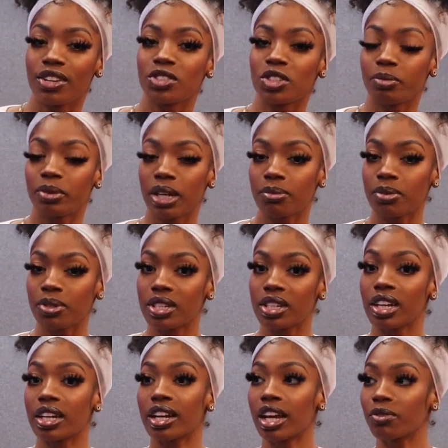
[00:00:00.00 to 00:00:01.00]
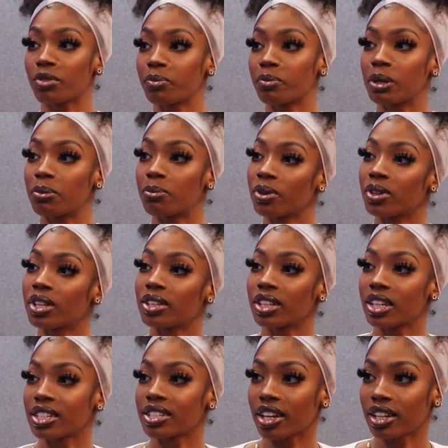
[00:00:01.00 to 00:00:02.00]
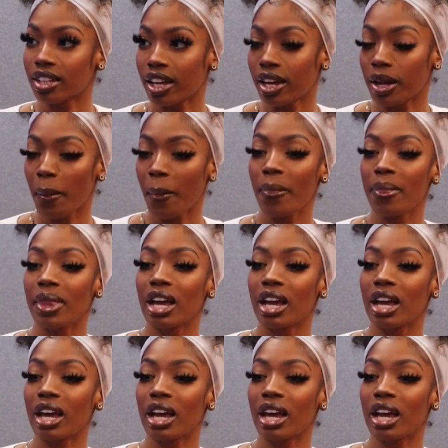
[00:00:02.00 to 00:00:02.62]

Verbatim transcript: I'll still be able to connect with people and things like that.